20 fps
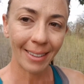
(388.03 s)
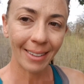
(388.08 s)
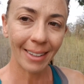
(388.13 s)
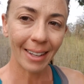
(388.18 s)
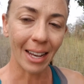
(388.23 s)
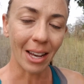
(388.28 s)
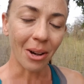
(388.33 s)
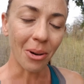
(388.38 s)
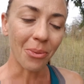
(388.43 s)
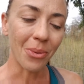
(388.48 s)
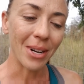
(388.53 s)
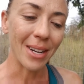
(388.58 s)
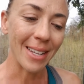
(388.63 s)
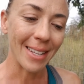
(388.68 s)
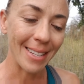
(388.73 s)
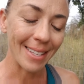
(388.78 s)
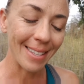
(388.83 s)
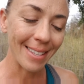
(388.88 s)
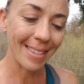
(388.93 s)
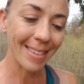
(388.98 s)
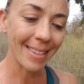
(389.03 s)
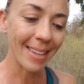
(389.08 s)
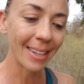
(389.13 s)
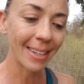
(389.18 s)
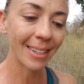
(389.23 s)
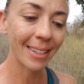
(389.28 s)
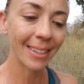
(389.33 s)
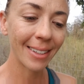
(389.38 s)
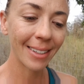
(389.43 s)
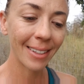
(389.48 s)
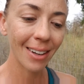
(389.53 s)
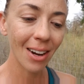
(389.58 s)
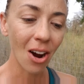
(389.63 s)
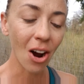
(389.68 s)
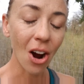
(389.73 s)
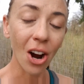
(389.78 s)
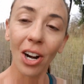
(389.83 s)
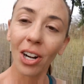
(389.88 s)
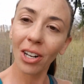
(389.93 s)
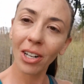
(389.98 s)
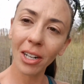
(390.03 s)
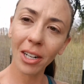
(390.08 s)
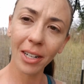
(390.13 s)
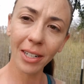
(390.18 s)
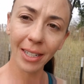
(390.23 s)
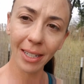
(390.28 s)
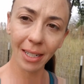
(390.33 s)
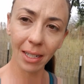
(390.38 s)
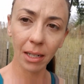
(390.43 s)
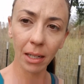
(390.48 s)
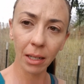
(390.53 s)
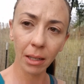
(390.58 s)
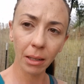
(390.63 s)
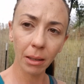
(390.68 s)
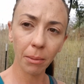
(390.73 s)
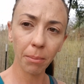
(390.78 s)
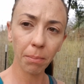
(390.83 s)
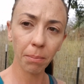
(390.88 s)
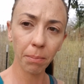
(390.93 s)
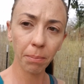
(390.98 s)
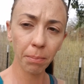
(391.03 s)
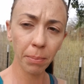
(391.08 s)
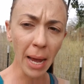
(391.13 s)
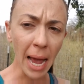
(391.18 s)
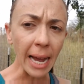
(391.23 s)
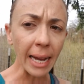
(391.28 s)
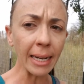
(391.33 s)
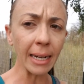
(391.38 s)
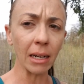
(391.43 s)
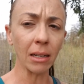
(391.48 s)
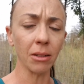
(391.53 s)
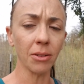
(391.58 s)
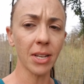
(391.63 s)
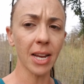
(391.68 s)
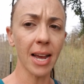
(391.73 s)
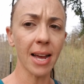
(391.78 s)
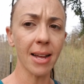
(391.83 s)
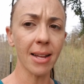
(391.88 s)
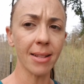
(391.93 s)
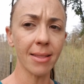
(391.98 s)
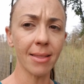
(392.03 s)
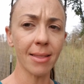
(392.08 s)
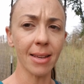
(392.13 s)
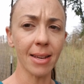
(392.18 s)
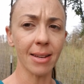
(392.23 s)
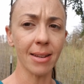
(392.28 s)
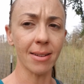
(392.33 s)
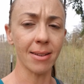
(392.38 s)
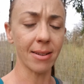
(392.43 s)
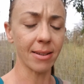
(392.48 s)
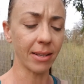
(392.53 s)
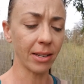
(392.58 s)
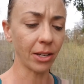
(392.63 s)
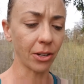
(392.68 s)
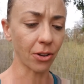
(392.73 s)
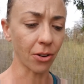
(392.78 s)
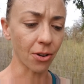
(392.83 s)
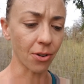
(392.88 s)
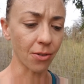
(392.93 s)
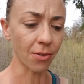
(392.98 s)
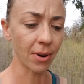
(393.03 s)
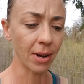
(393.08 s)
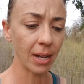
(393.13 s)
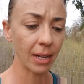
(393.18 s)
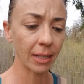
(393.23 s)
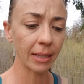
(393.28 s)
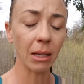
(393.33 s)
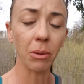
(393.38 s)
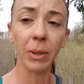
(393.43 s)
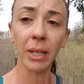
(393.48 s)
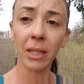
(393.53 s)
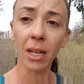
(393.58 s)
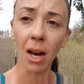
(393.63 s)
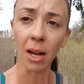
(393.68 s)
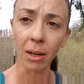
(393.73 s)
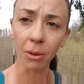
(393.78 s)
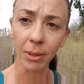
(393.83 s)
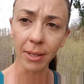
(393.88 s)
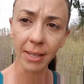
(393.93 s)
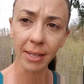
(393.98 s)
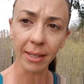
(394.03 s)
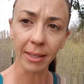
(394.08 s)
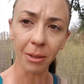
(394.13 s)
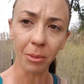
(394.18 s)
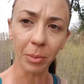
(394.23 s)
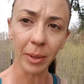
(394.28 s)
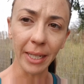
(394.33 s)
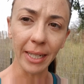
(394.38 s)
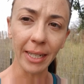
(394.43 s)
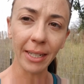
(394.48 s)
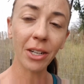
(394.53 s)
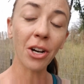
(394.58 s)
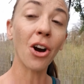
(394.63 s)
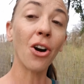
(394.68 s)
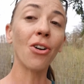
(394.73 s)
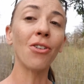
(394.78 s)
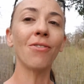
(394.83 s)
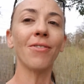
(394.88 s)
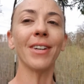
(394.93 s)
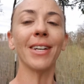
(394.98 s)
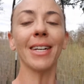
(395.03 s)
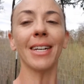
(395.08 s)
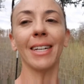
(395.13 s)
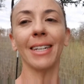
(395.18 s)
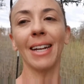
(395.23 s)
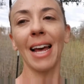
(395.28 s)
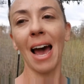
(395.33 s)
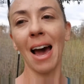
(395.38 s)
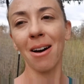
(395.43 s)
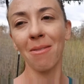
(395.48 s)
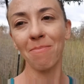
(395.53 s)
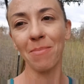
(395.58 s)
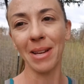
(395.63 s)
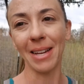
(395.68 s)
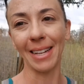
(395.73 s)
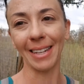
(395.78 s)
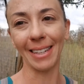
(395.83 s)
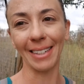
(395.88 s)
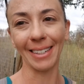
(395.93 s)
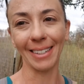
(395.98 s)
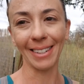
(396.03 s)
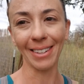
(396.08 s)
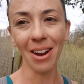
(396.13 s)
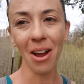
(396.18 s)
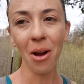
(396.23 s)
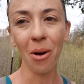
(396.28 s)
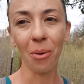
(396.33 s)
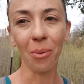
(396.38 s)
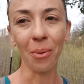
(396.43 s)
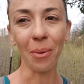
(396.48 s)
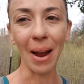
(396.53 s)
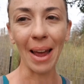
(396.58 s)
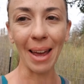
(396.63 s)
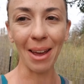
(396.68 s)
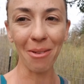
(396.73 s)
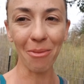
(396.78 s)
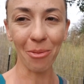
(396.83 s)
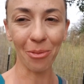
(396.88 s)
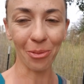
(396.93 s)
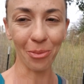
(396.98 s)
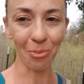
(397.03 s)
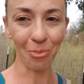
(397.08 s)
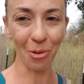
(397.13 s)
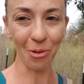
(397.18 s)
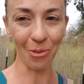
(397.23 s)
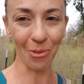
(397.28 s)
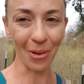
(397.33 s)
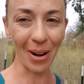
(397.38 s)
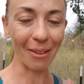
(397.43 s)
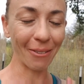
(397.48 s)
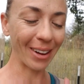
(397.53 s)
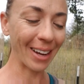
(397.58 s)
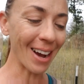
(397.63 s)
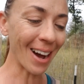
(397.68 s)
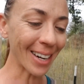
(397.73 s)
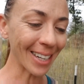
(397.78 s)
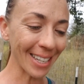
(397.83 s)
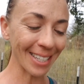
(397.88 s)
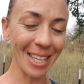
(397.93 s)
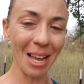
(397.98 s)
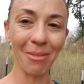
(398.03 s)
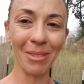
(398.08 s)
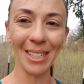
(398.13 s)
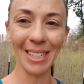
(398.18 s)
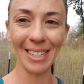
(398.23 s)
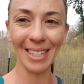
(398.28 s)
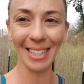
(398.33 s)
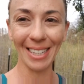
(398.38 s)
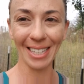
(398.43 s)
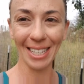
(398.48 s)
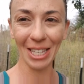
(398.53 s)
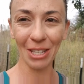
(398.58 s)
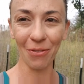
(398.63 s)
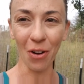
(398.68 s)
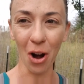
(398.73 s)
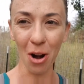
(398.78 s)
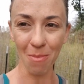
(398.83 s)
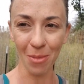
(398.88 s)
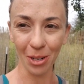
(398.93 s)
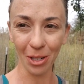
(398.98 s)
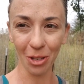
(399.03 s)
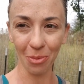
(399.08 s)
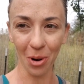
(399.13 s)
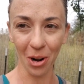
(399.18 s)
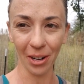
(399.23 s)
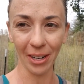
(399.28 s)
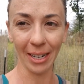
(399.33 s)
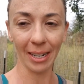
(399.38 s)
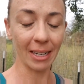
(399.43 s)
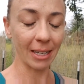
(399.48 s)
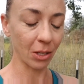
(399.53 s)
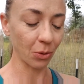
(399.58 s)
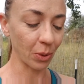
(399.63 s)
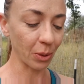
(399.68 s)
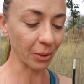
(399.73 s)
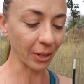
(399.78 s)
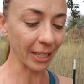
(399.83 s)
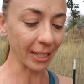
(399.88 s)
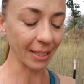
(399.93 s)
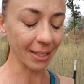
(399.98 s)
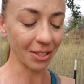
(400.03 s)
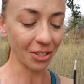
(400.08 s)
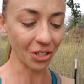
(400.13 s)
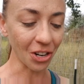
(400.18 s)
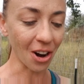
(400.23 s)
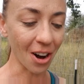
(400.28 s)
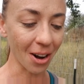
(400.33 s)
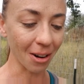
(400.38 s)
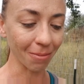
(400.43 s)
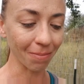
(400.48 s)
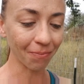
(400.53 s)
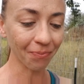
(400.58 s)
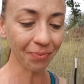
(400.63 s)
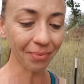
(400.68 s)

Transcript: It was harder to pay down debt than we thought it was going to be. COVID happened, right? We got accepted to this farmer's market because we were going to start